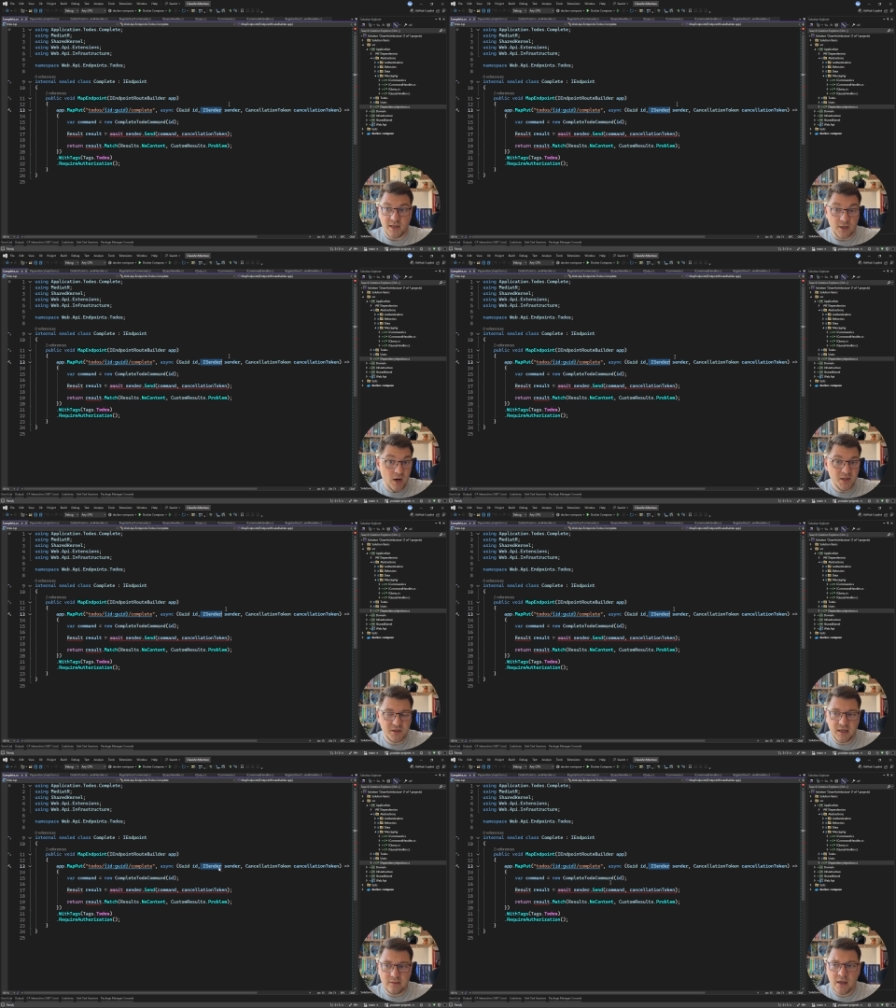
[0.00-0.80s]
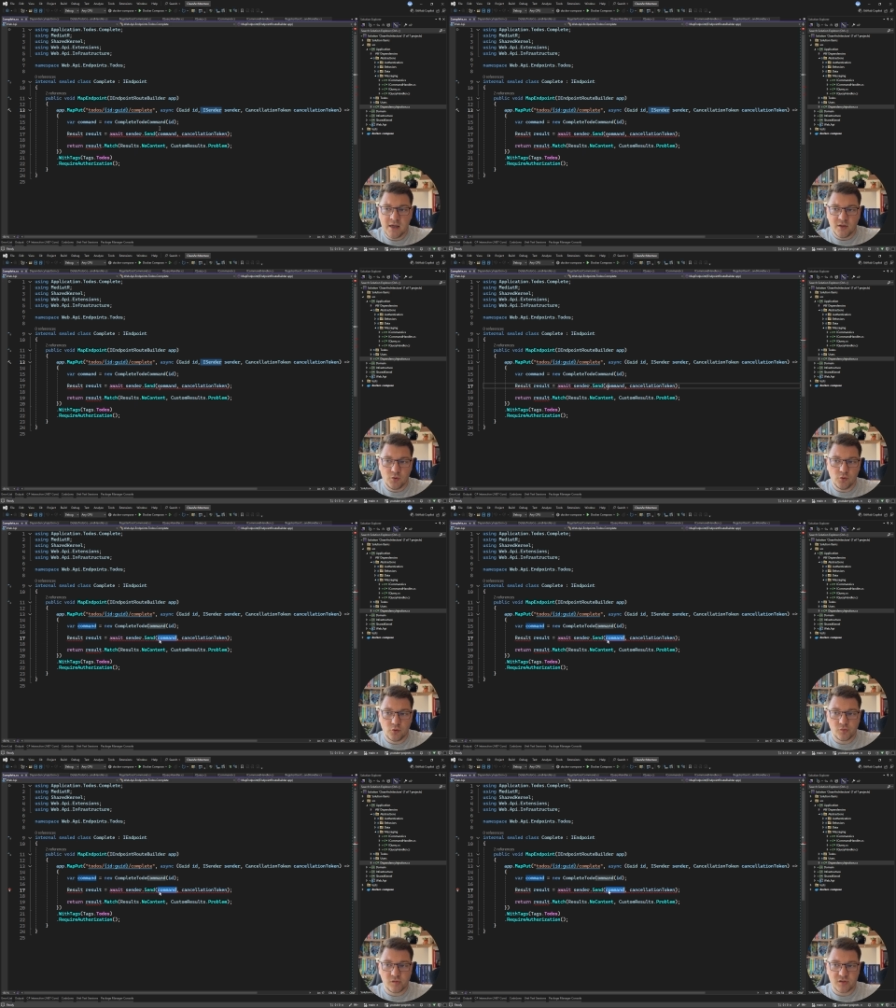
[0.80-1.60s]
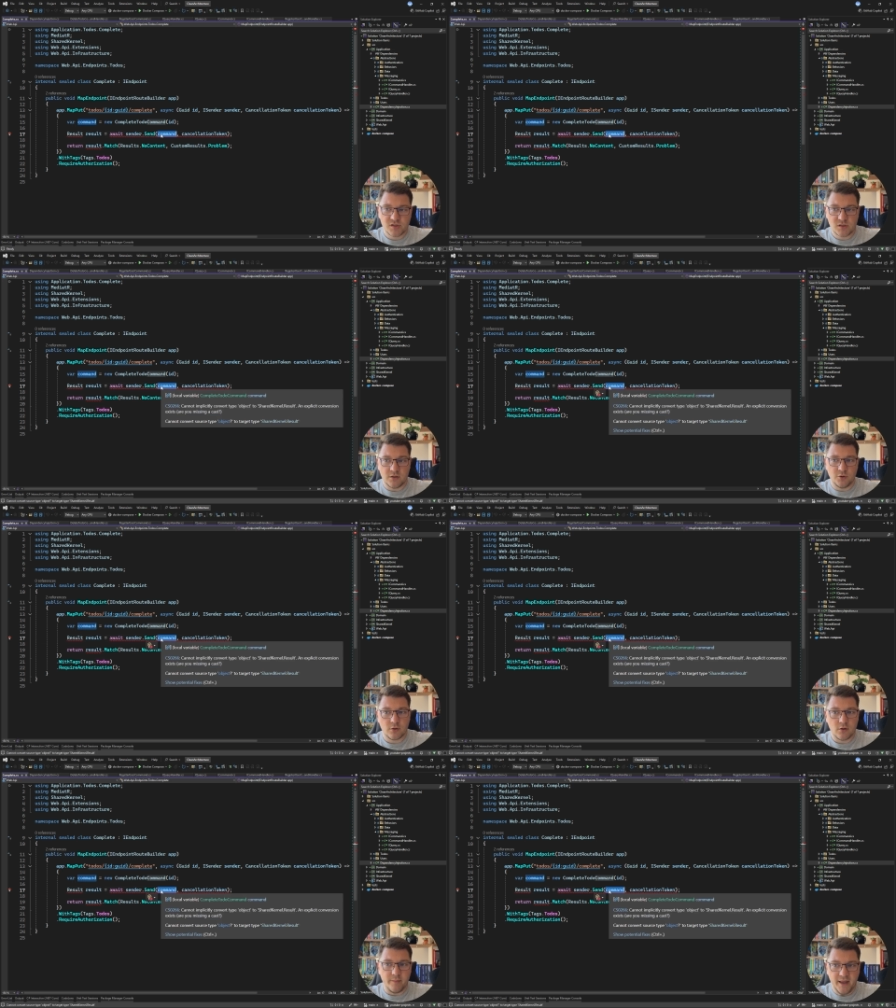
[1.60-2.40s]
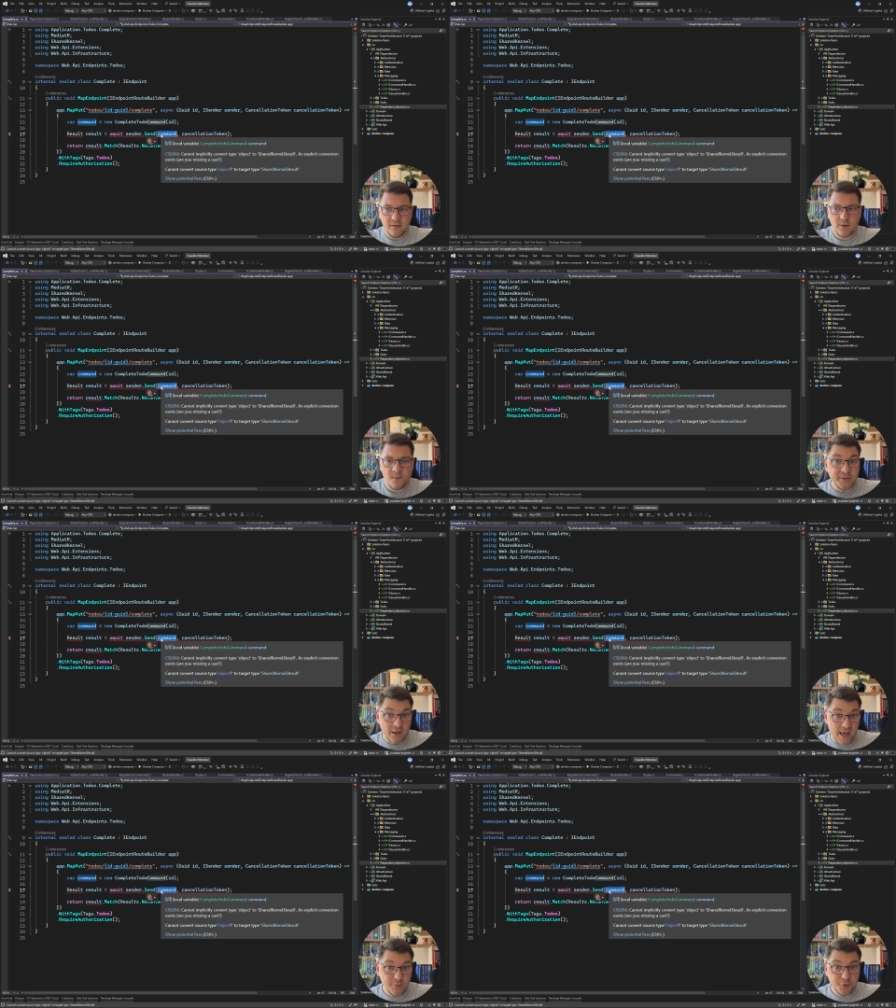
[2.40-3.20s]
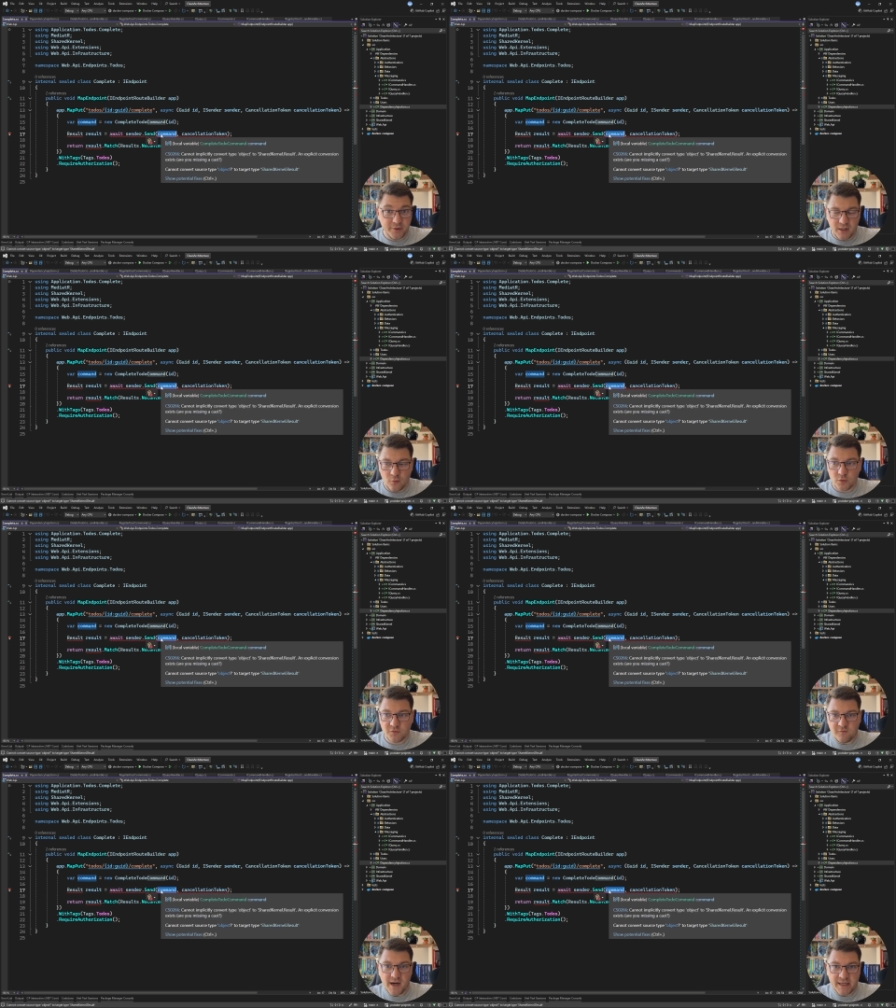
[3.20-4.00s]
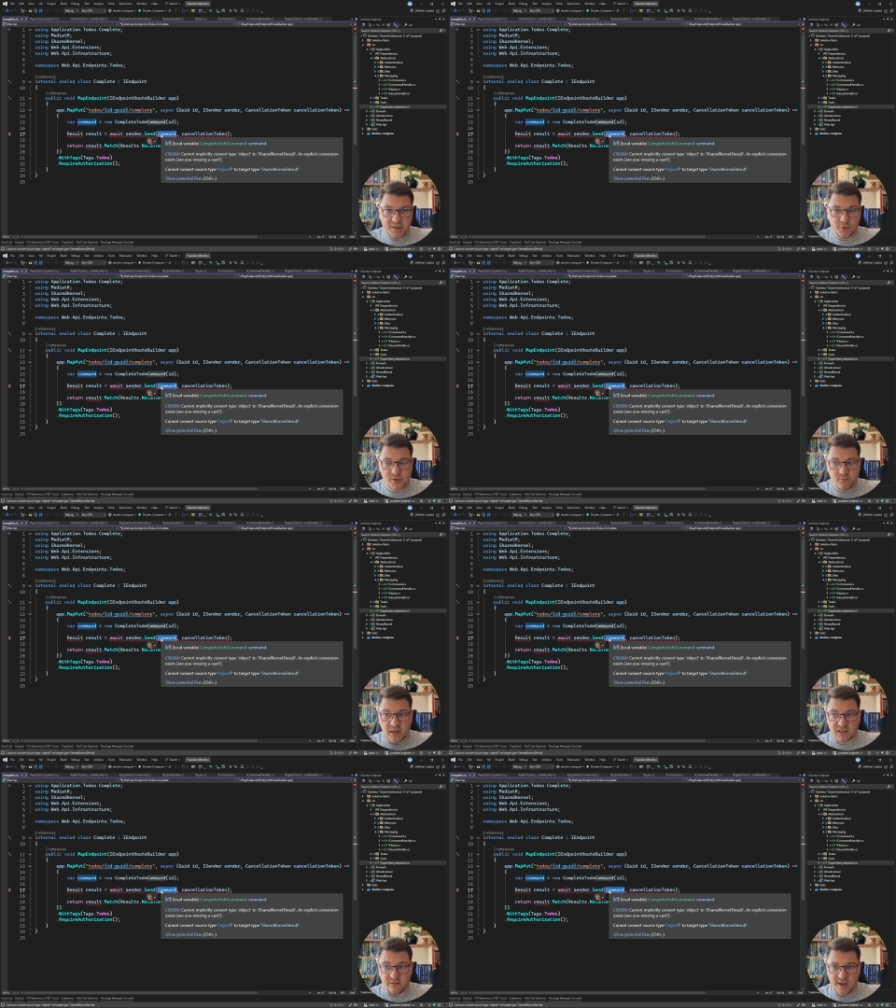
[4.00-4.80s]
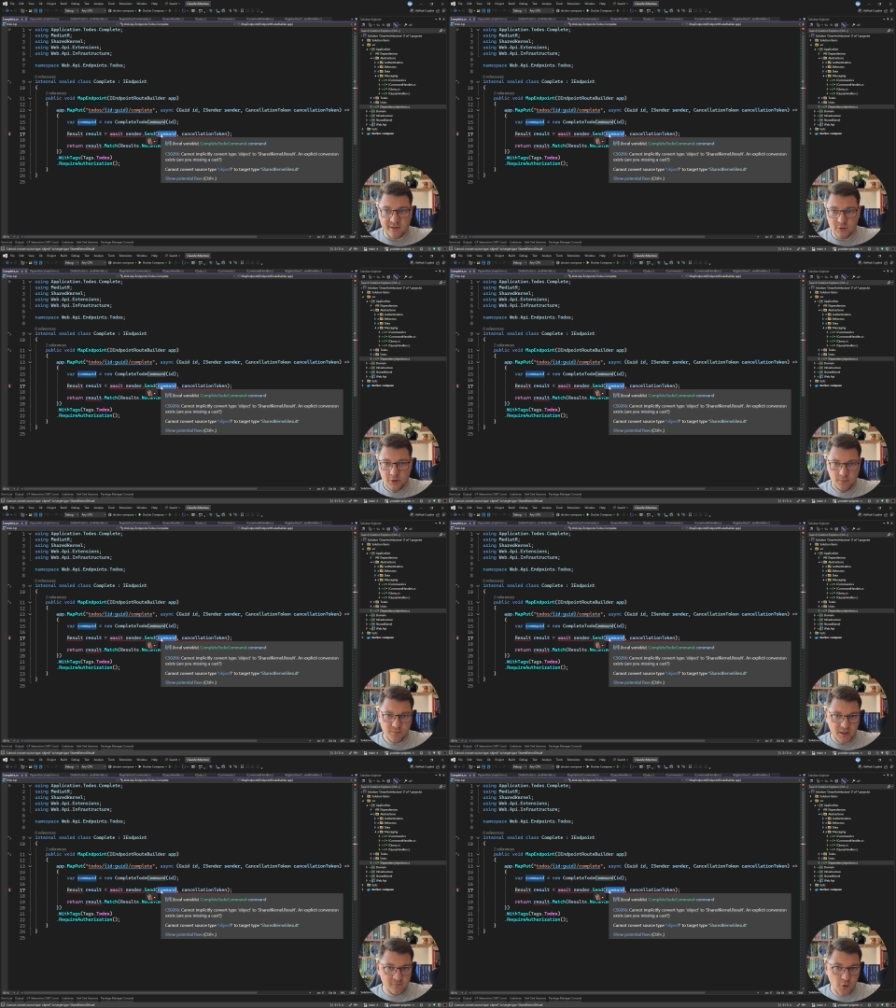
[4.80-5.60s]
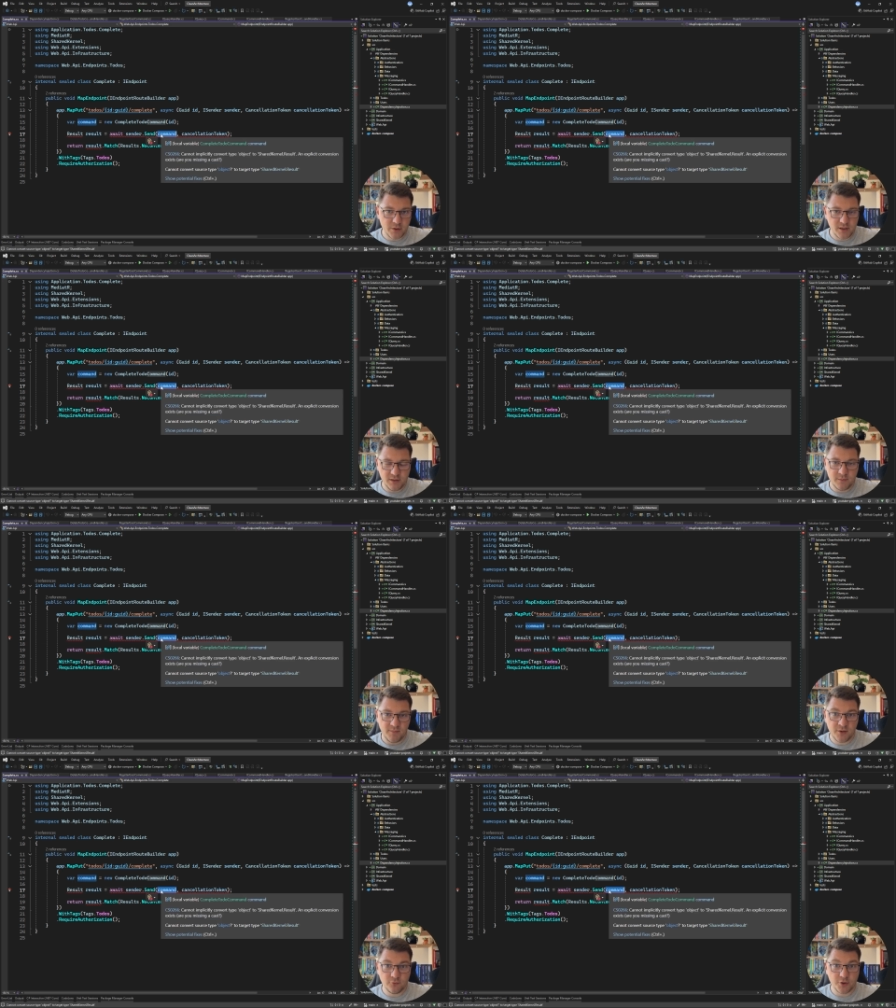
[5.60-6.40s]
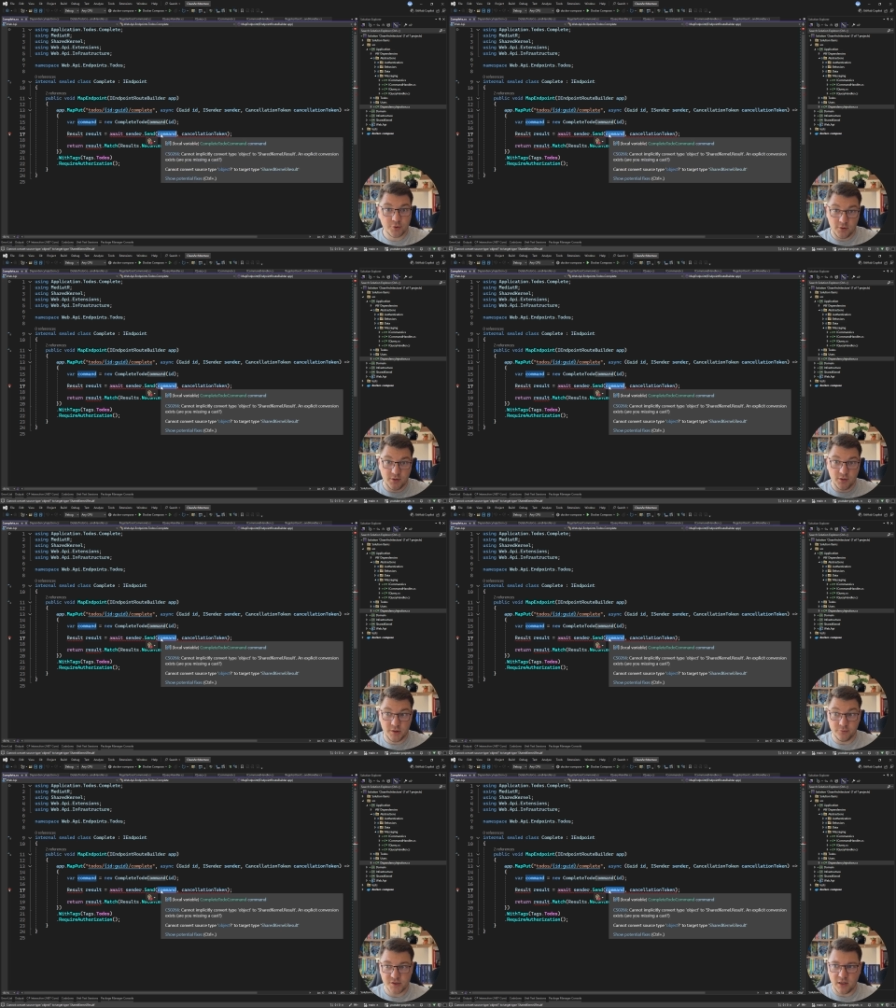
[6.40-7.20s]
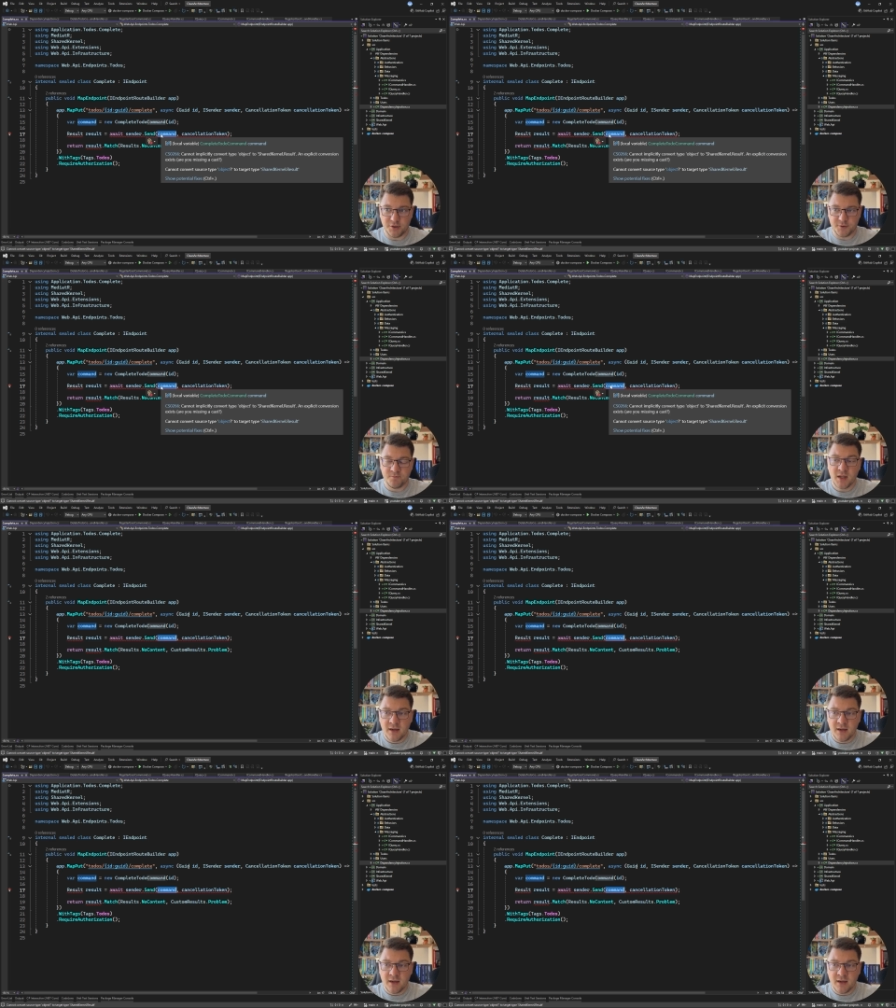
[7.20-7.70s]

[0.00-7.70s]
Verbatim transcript: At runtime, you could send your command and the library would find the respective handler, invoke it, and return the result.